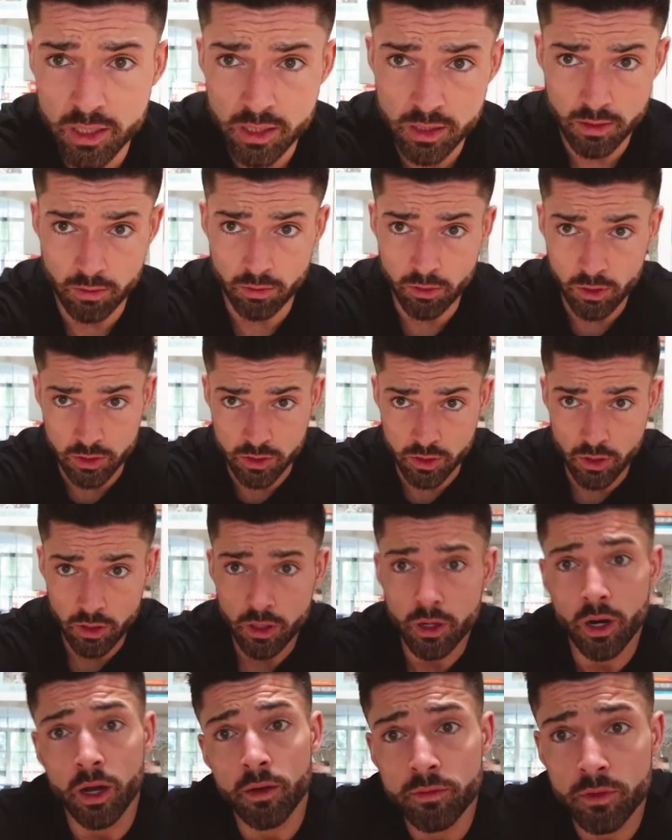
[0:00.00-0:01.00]
it looks good
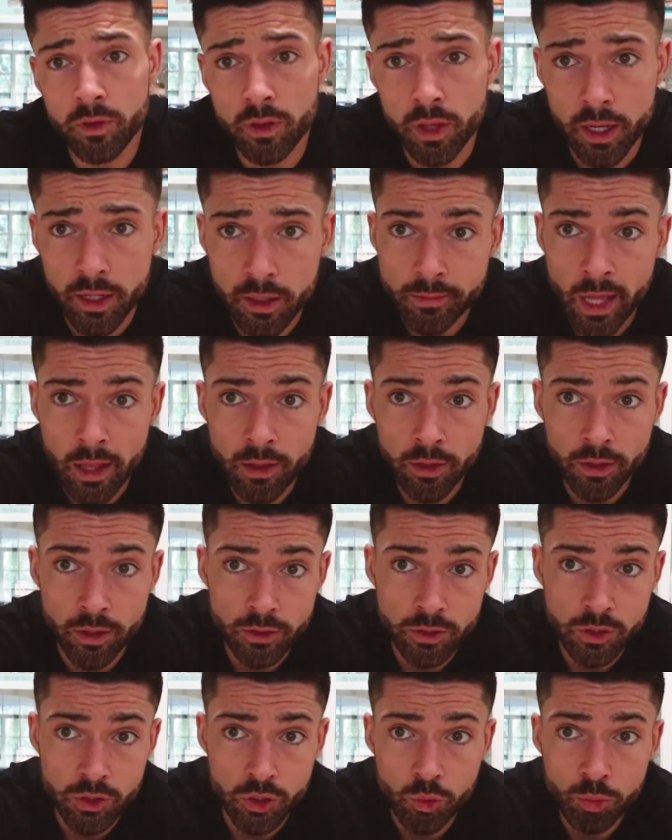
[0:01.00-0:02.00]
enough to like not
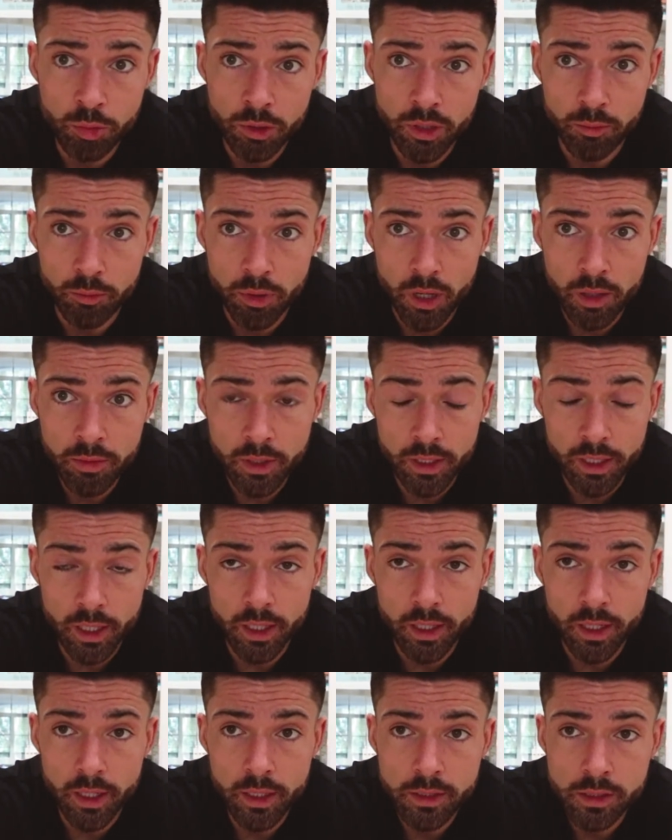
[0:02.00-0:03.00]
look stupid in public, I
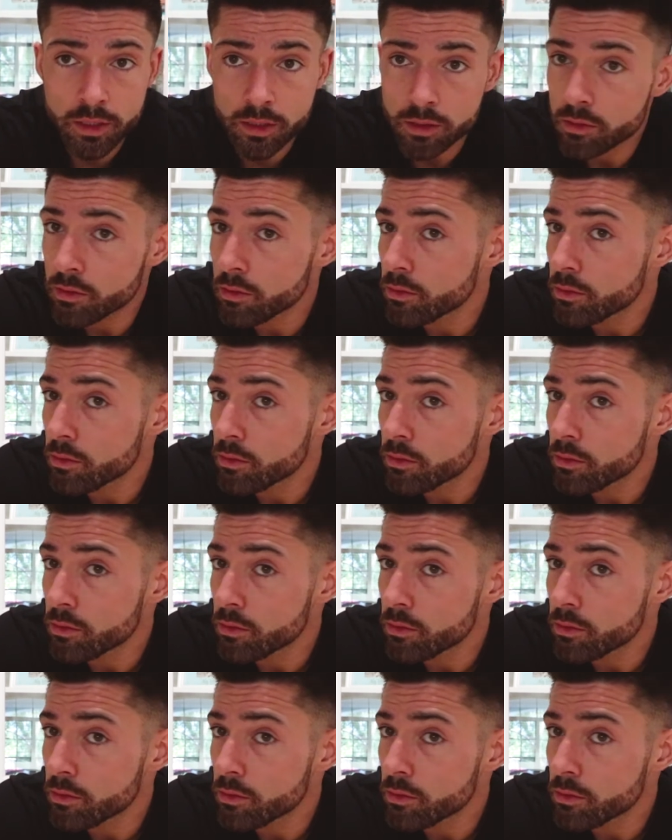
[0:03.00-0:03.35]
guess.